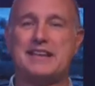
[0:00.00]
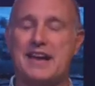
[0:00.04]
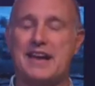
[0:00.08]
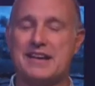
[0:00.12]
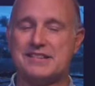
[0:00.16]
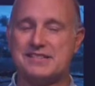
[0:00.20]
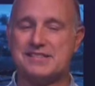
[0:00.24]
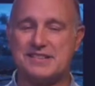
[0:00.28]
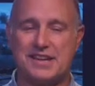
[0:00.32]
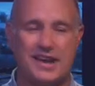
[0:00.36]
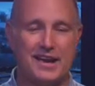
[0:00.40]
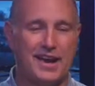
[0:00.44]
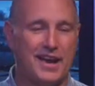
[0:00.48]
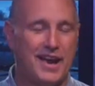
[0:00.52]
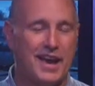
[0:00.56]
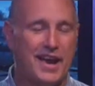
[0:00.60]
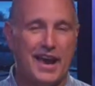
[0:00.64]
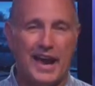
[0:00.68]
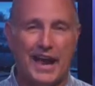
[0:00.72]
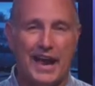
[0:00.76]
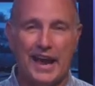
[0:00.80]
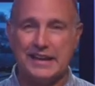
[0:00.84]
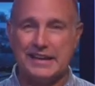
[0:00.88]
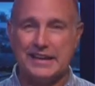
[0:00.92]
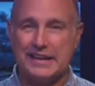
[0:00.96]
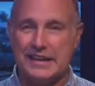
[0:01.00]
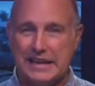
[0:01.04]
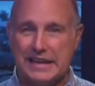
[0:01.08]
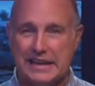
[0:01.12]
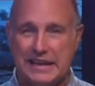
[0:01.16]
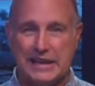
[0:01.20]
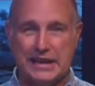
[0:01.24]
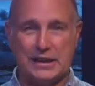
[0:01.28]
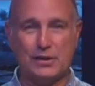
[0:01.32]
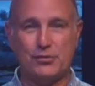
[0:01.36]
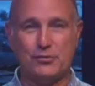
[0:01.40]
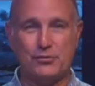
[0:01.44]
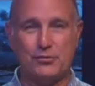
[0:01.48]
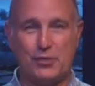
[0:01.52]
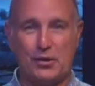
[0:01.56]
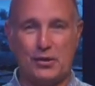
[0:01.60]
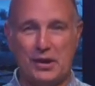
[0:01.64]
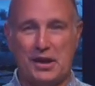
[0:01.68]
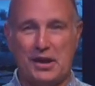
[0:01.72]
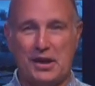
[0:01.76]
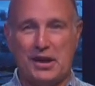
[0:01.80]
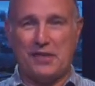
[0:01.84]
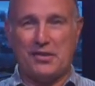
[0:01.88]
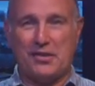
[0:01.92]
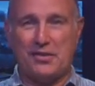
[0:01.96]
desk and give
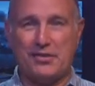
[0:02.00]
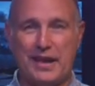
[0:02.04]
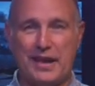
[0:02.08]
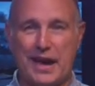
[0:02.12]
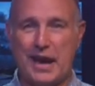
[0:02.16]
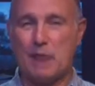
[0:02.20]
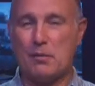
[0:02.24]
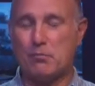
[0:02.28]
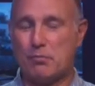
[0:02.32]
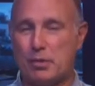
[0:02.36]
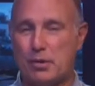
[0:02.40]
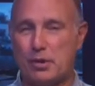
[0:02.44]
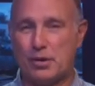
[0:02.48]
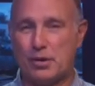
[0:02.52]
that